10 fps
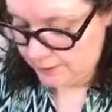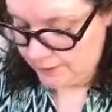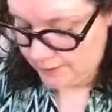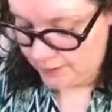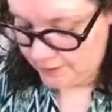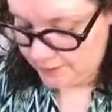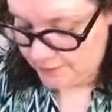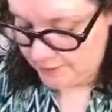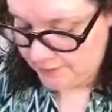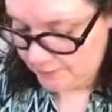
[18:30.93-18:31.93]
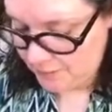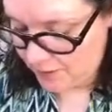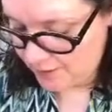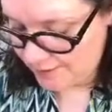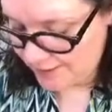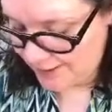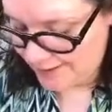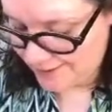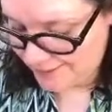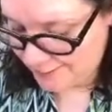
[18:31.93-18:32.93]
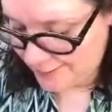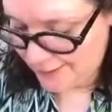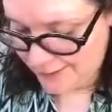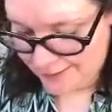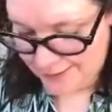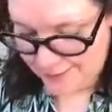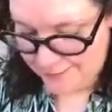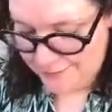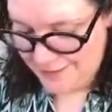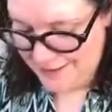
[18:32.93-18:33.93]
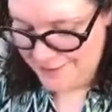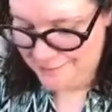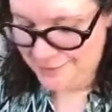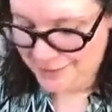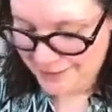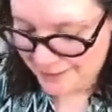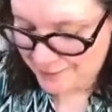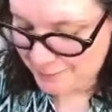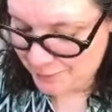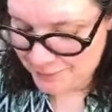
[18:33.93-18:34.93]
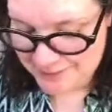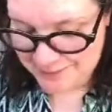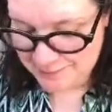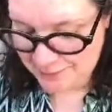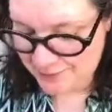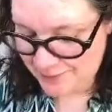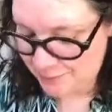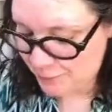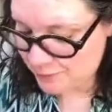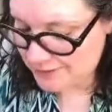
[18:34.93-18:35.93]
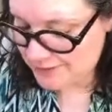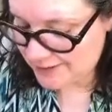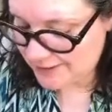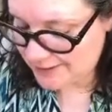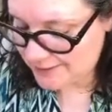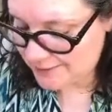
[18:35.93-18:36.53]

The hardest part is kind of just trying to get even, right? You want it kind of both similar on both sides.